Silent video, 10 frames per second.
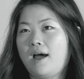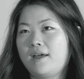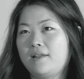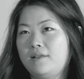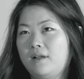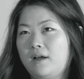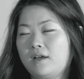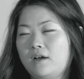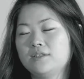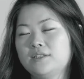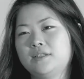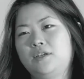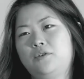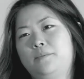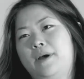I, I constantly
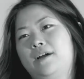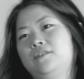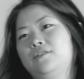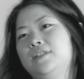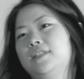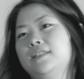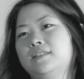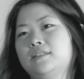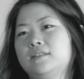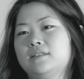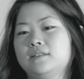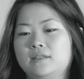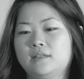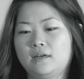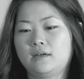go back to this
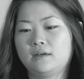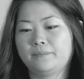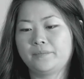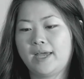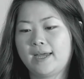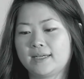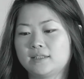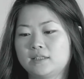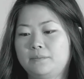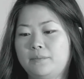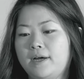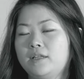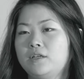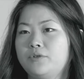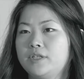um, text by
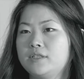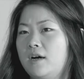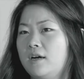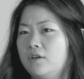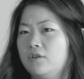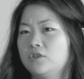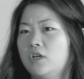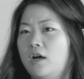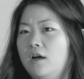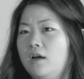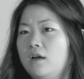Theresa Hak Kyung Cha.